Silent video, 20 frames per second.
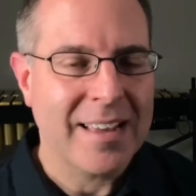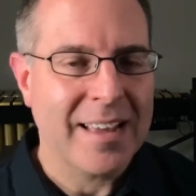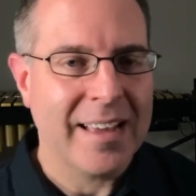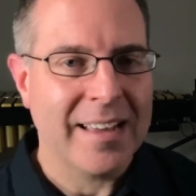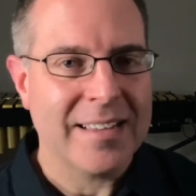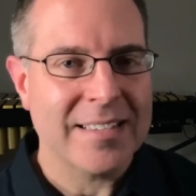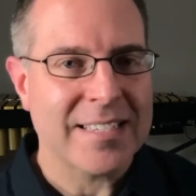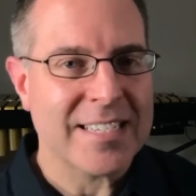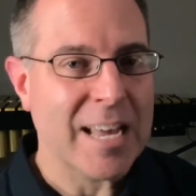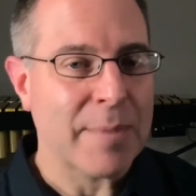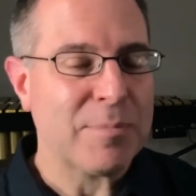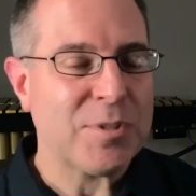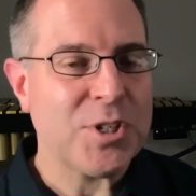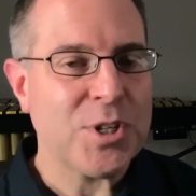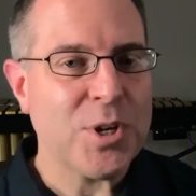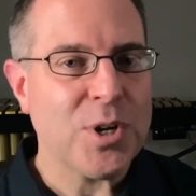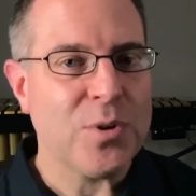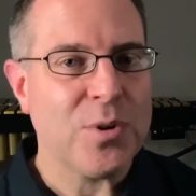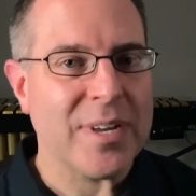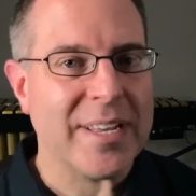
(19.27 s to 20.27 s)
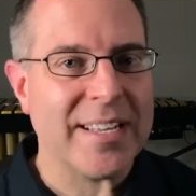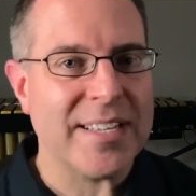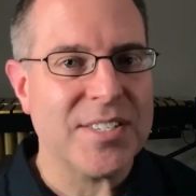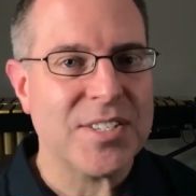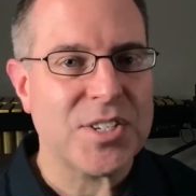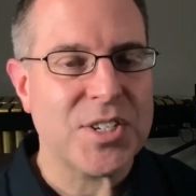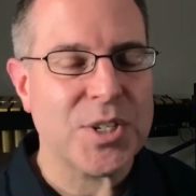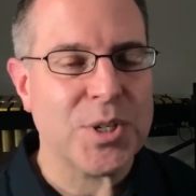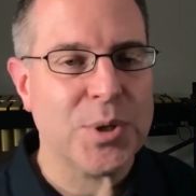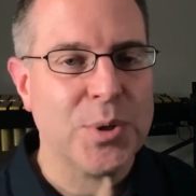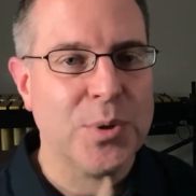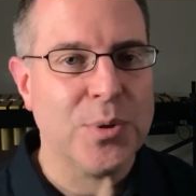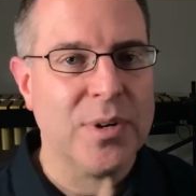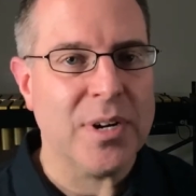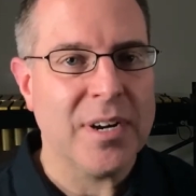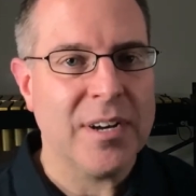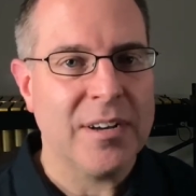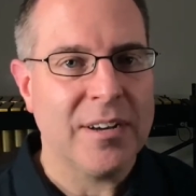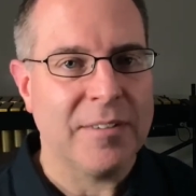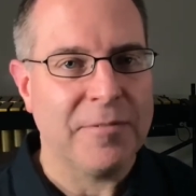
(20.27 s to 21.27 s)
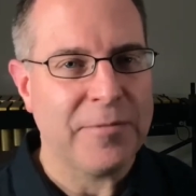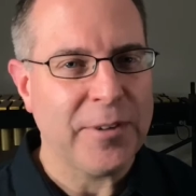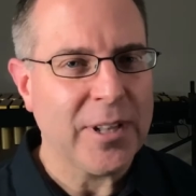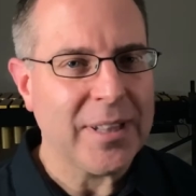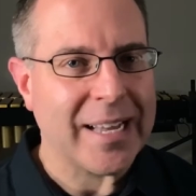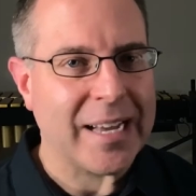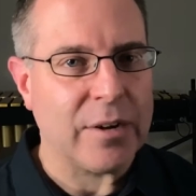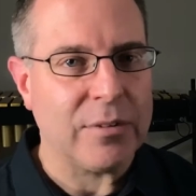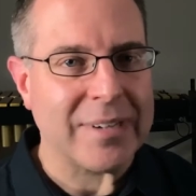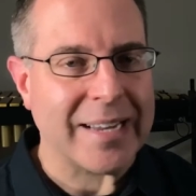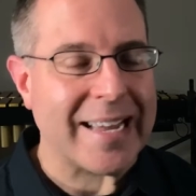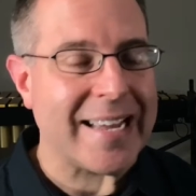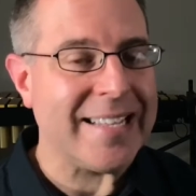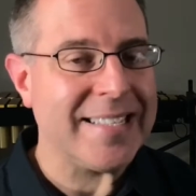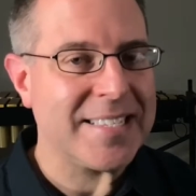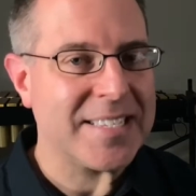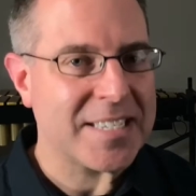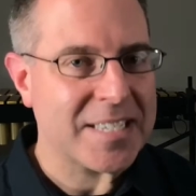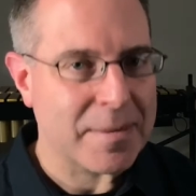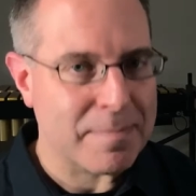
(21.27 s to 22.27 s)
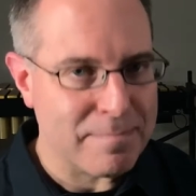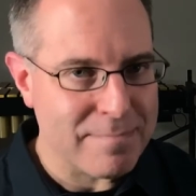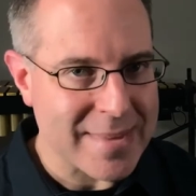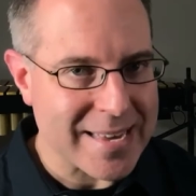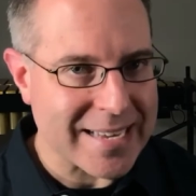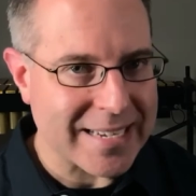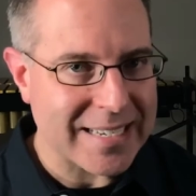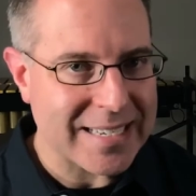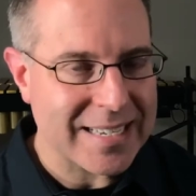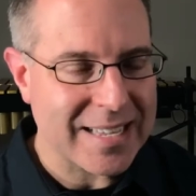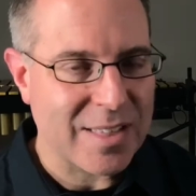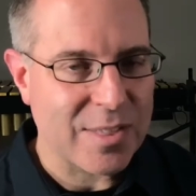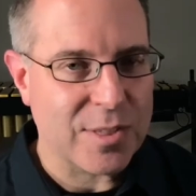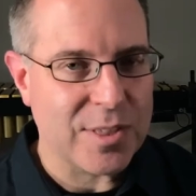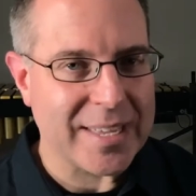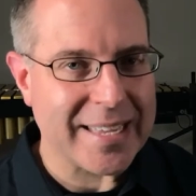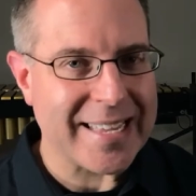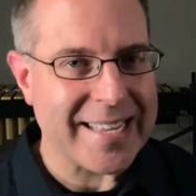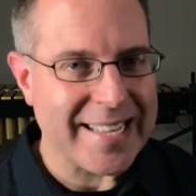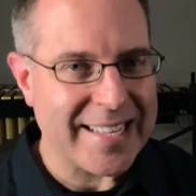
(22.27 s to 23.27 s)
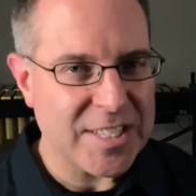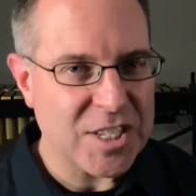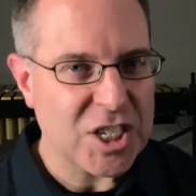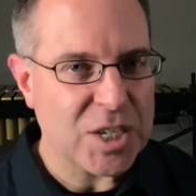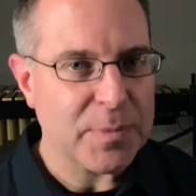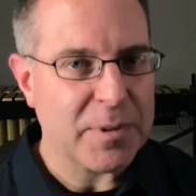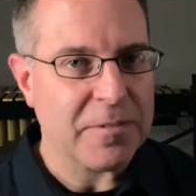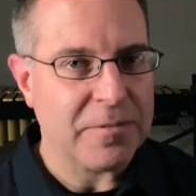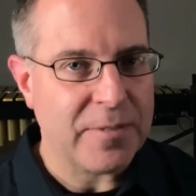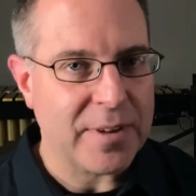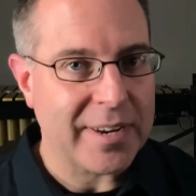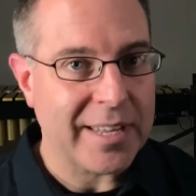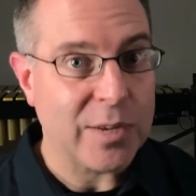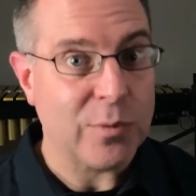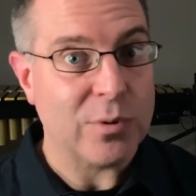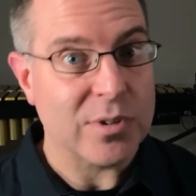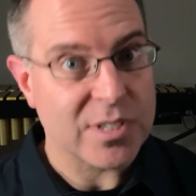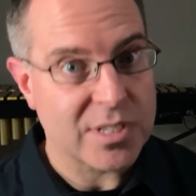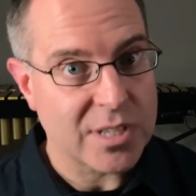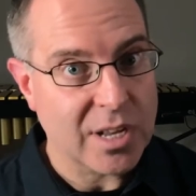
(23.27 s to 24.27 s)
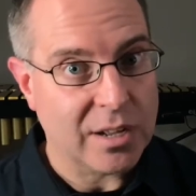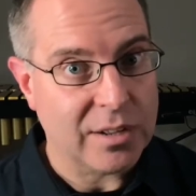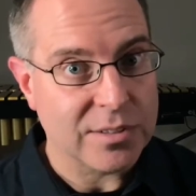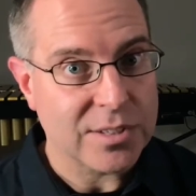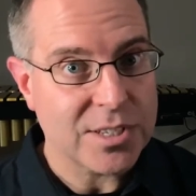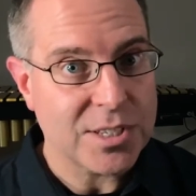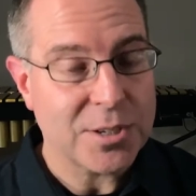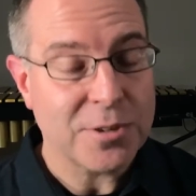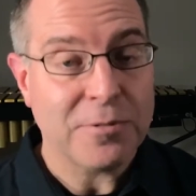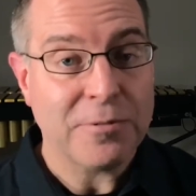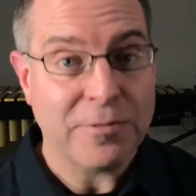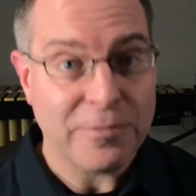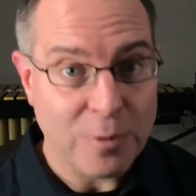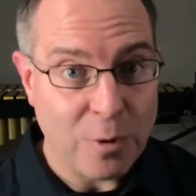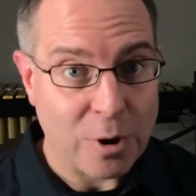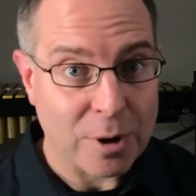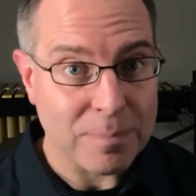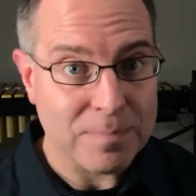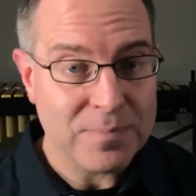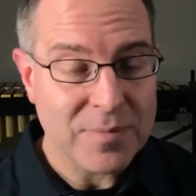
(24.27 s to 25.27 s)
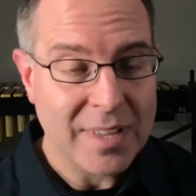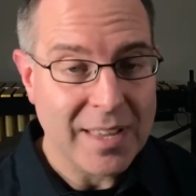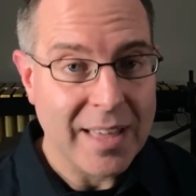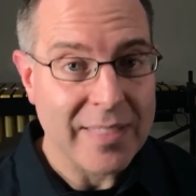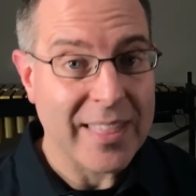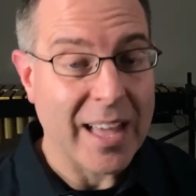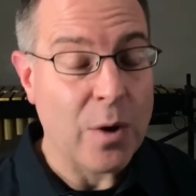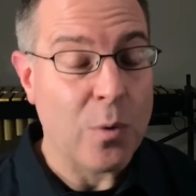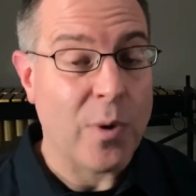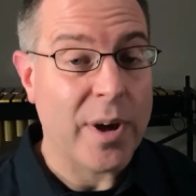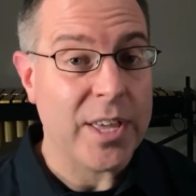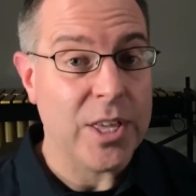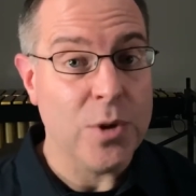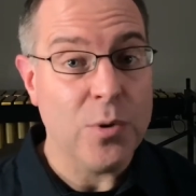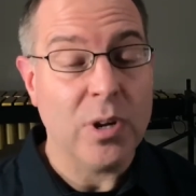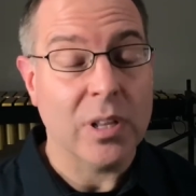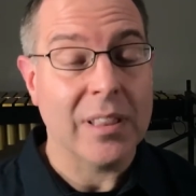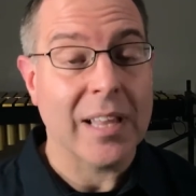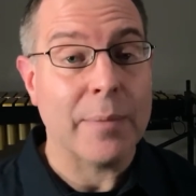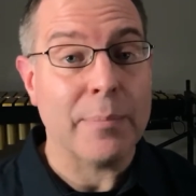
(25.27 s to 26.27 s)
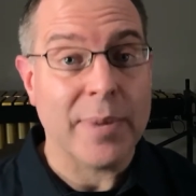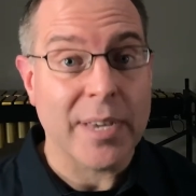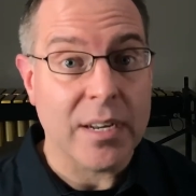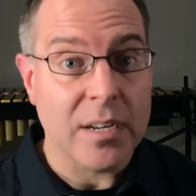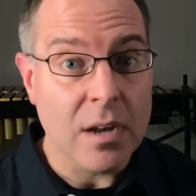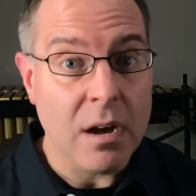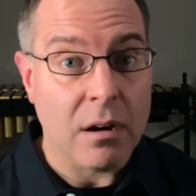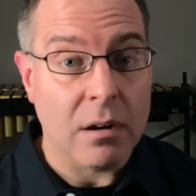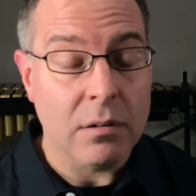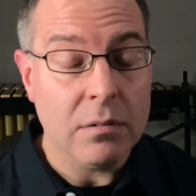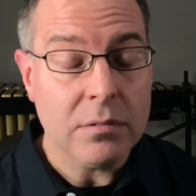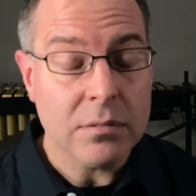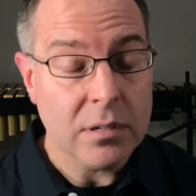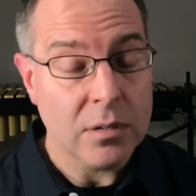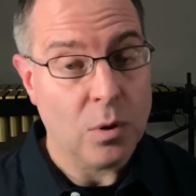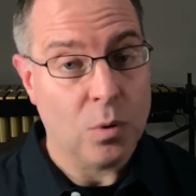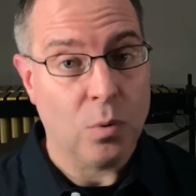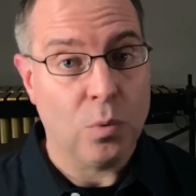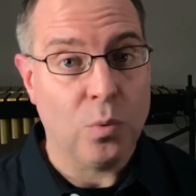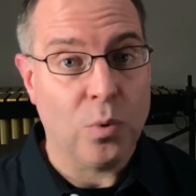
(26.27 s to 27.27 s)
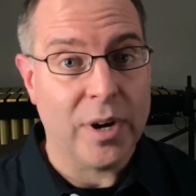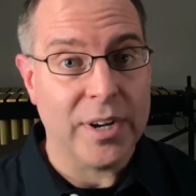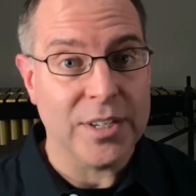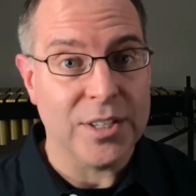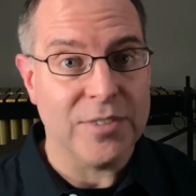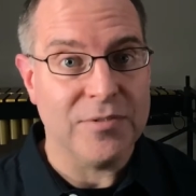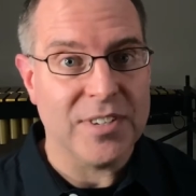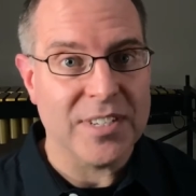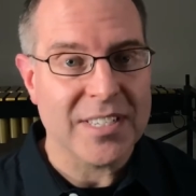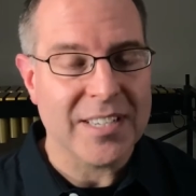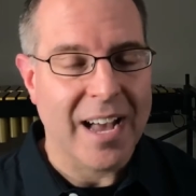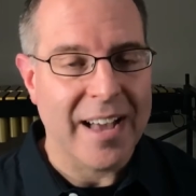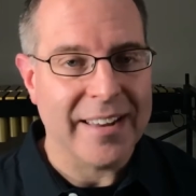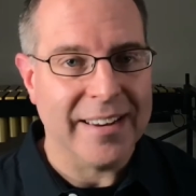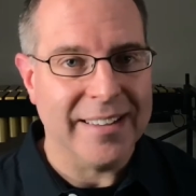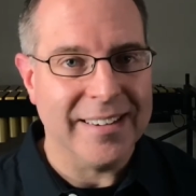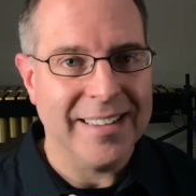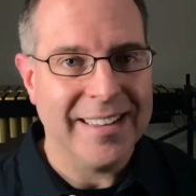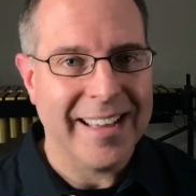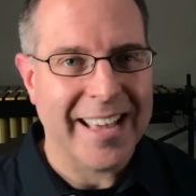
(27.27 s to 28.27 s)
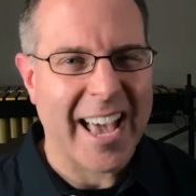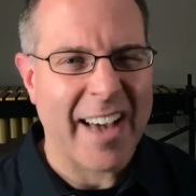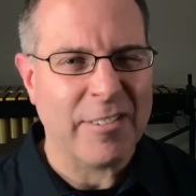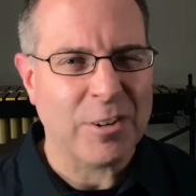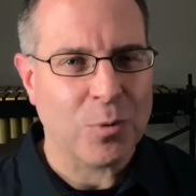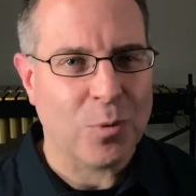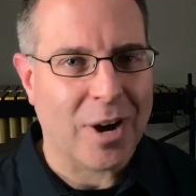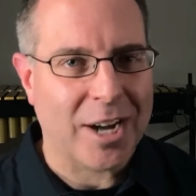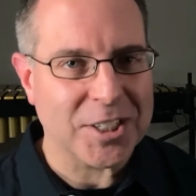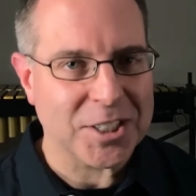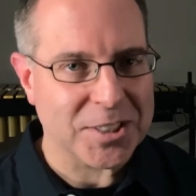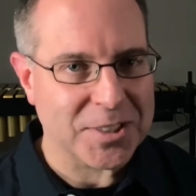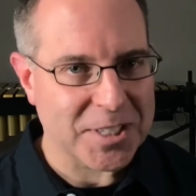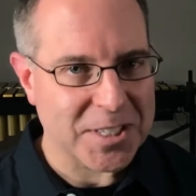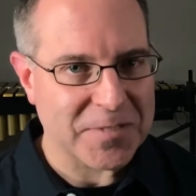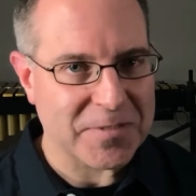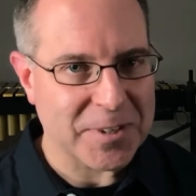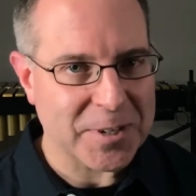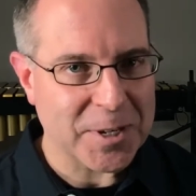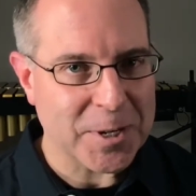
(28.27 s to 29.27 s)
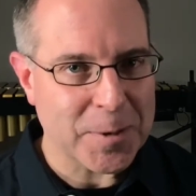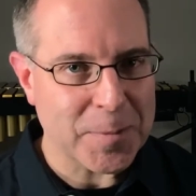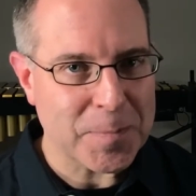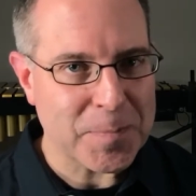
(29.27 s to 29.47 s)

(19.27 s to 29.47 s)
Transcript: Step 2 is to fill out and submit the instrument fitting results form. That way you can let me know what you've decided after watching this video.